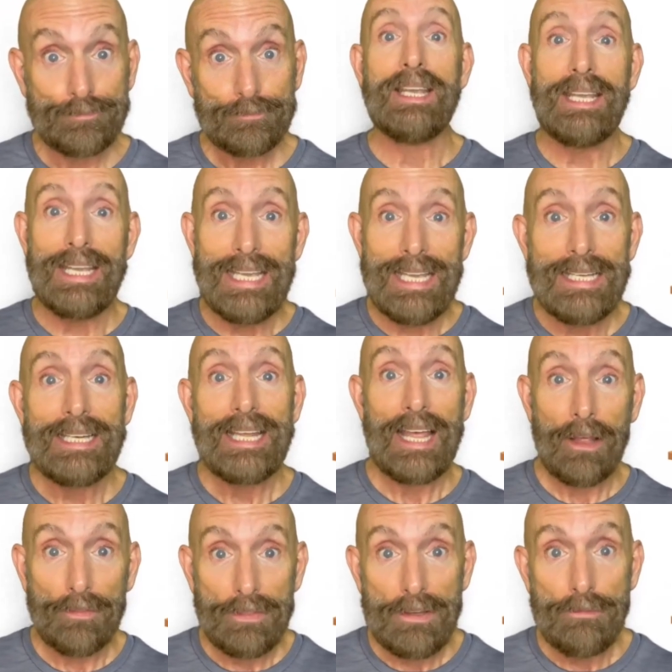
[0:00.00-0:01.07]
eat
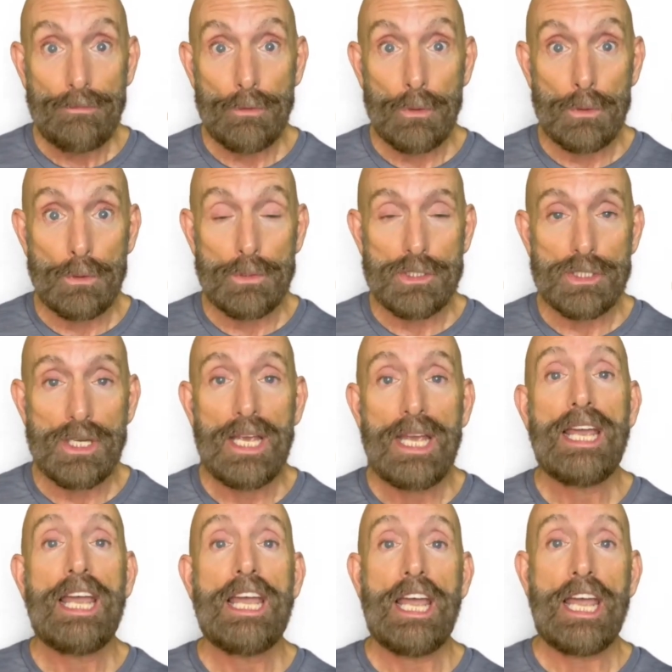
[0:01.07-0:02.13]
healthy foods,
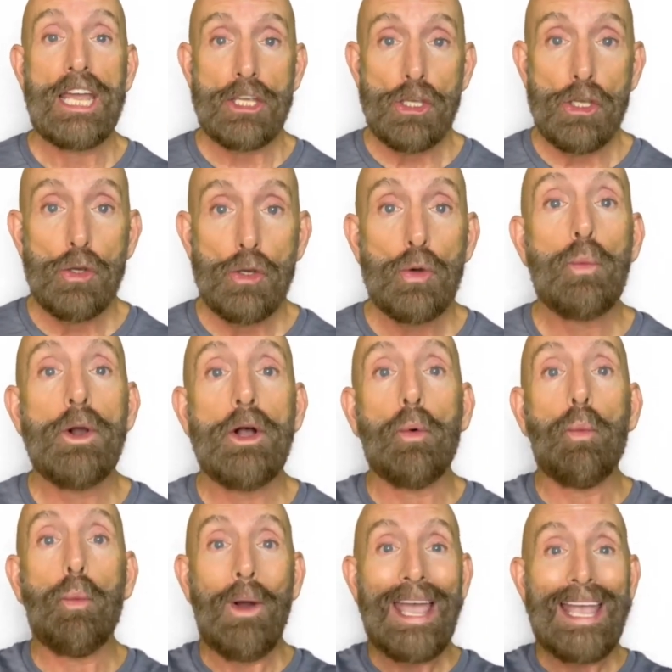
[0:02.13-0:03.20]
and you will
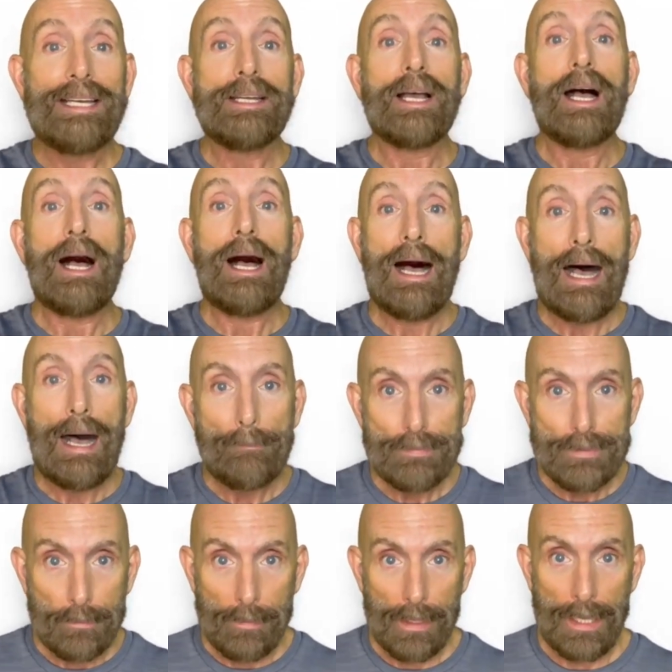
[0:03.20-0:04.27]
weight
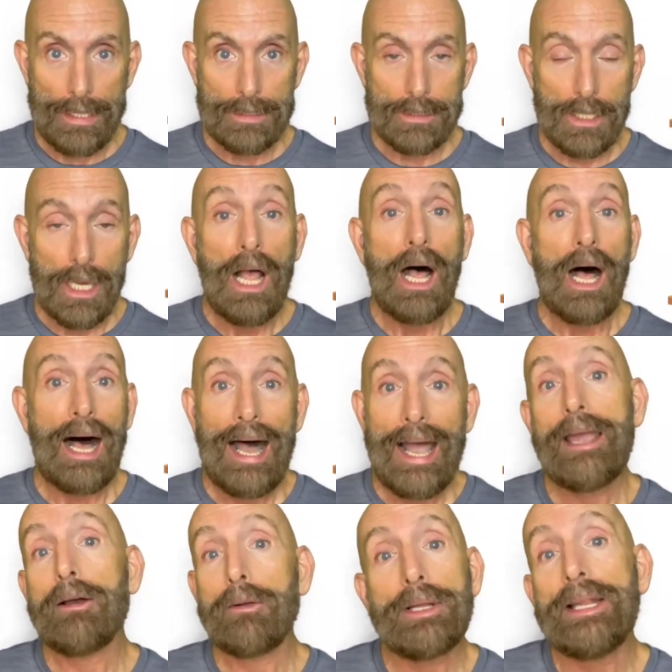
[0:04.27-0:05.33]
optimize. I
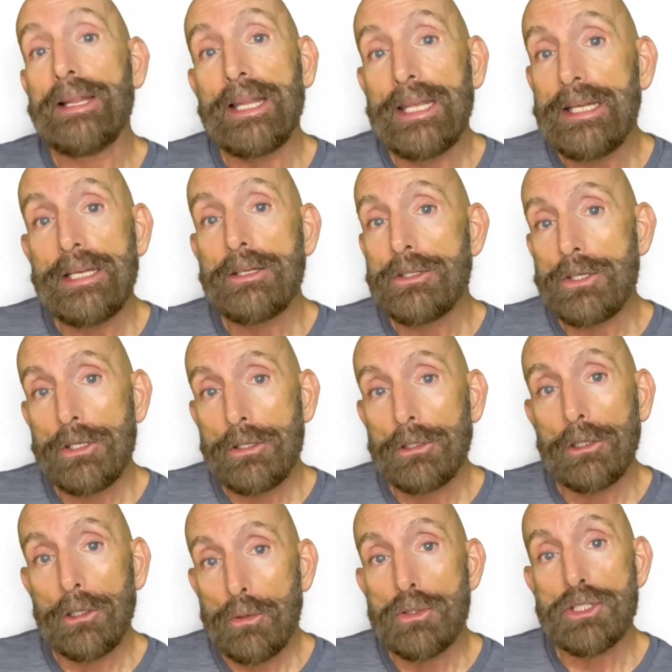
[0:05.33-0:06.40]
only needed to
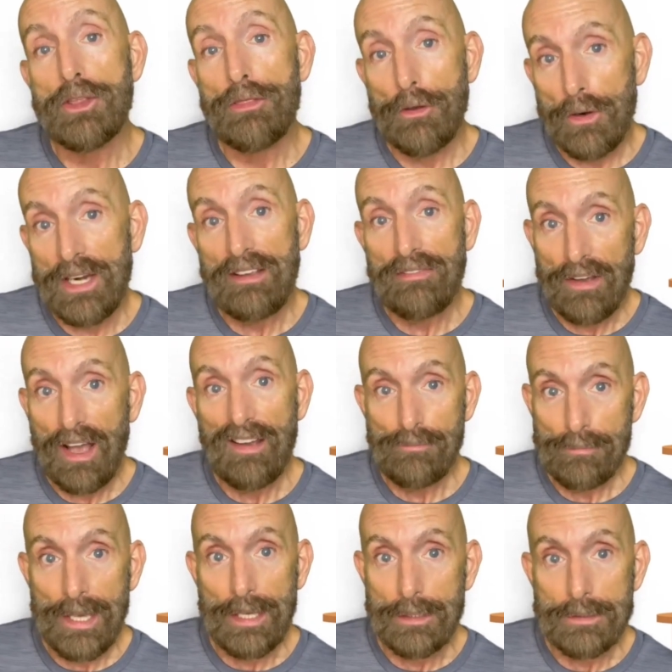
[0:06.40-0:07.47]
lose 35
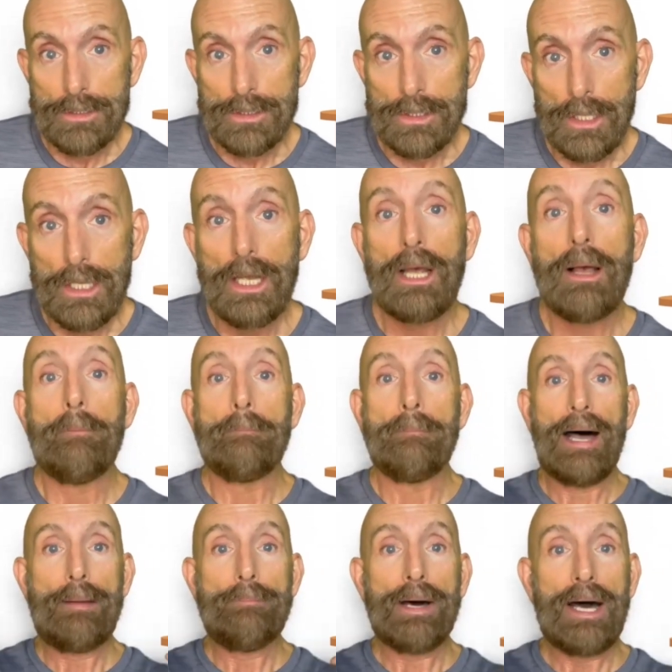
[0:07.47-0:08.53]
pounds.
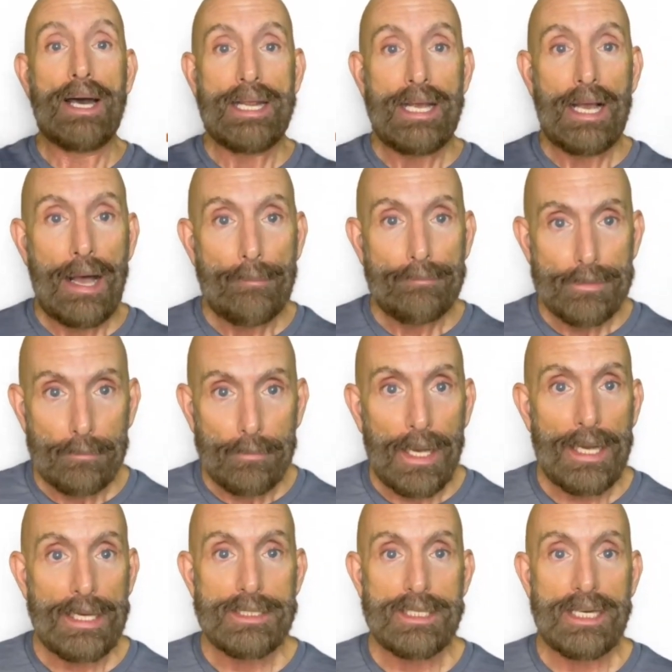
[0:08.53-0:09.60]
My body
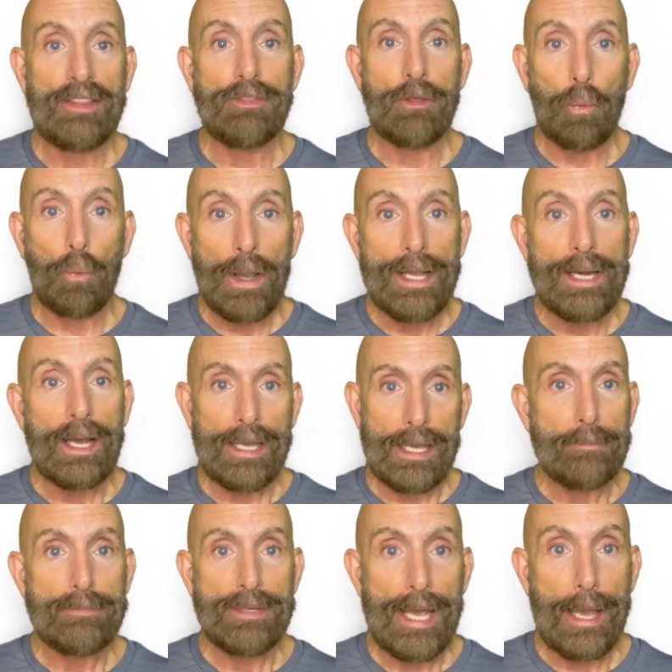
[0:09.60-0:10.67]
optimized at the weight I
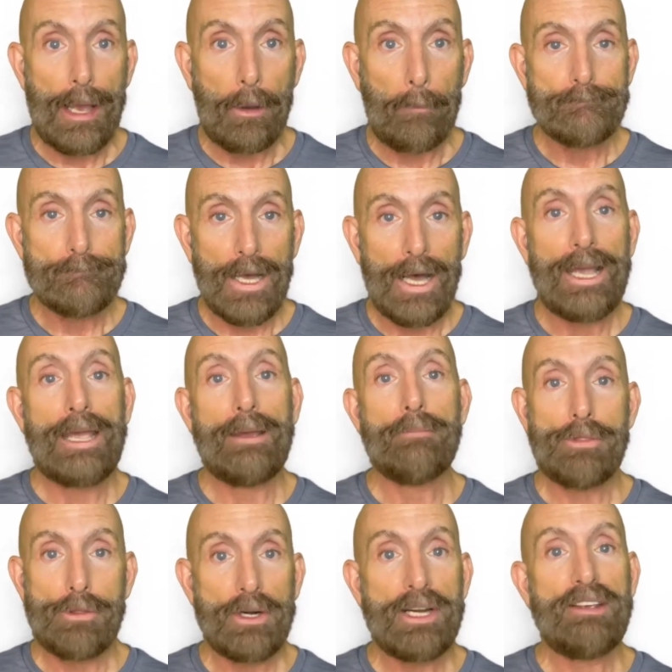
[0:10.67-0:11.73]
am now. I am
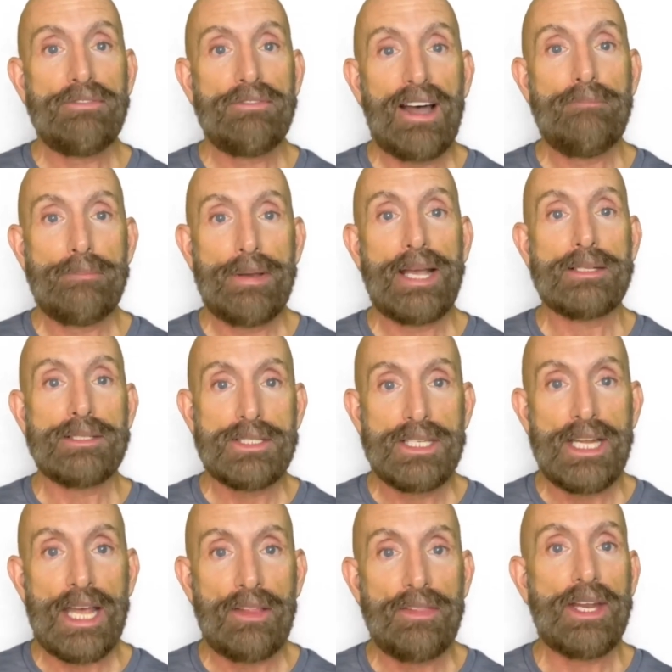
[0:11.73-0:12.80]
35 pounds
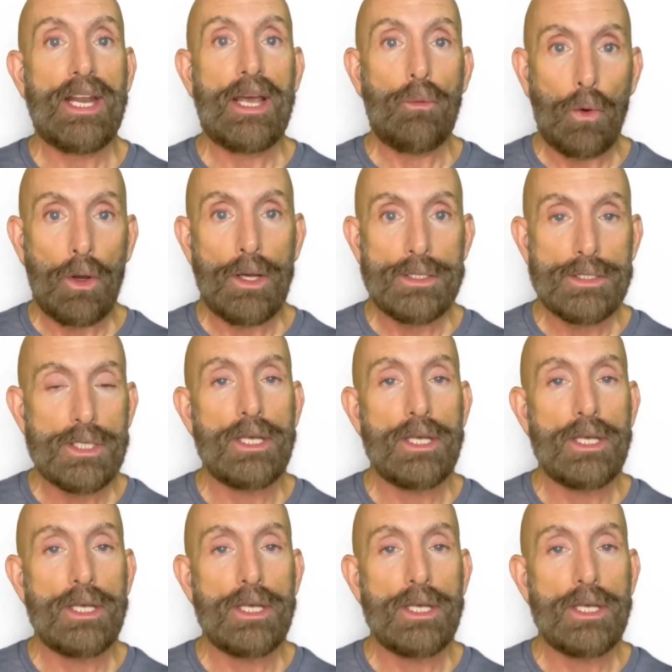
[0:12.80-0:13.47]
down than I was